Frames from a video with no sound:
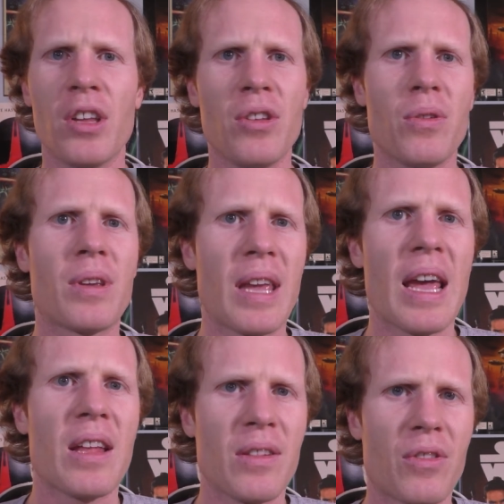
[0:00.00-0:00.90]
You
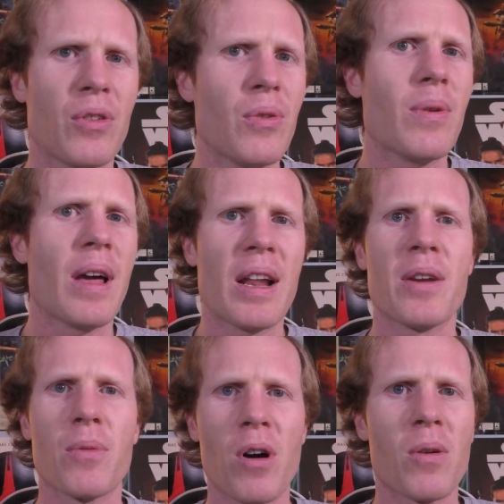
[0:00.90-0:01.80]
can't do
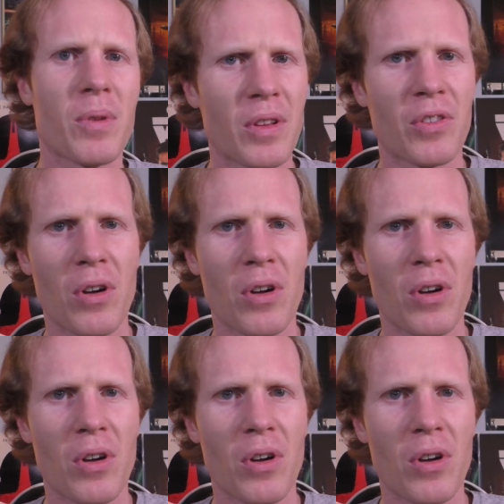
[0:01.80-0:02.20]
any wrong with this